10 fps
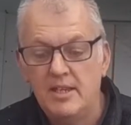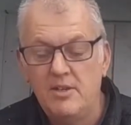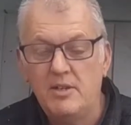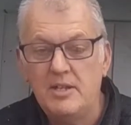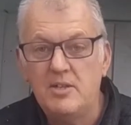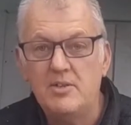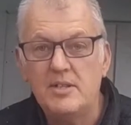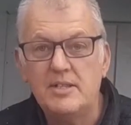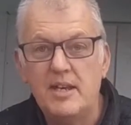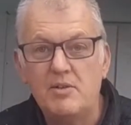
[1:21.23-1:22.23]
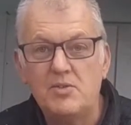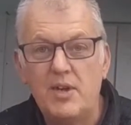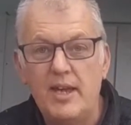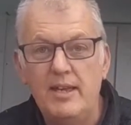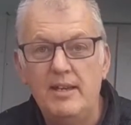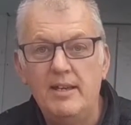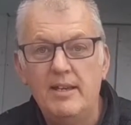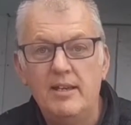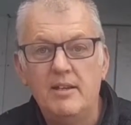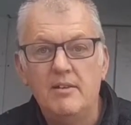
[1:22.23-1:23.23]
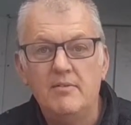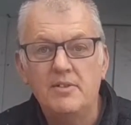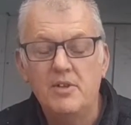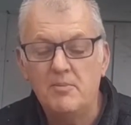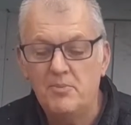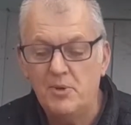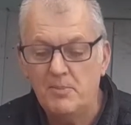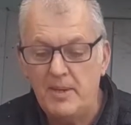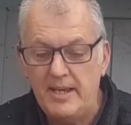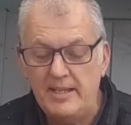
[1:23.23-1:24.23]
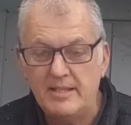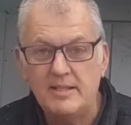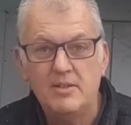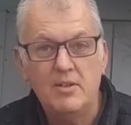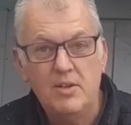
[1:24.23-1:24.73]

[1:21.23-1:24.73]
You can use a cell tray for doing broad beans,